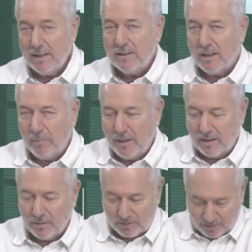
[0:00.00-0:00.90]
También
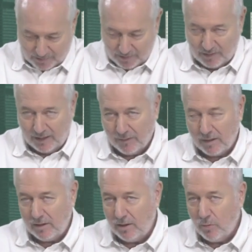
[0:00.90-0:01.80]
otra alternativa.
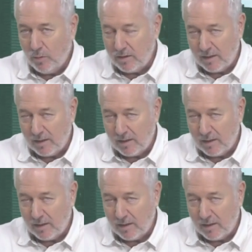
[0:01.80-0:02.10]
You wouldn't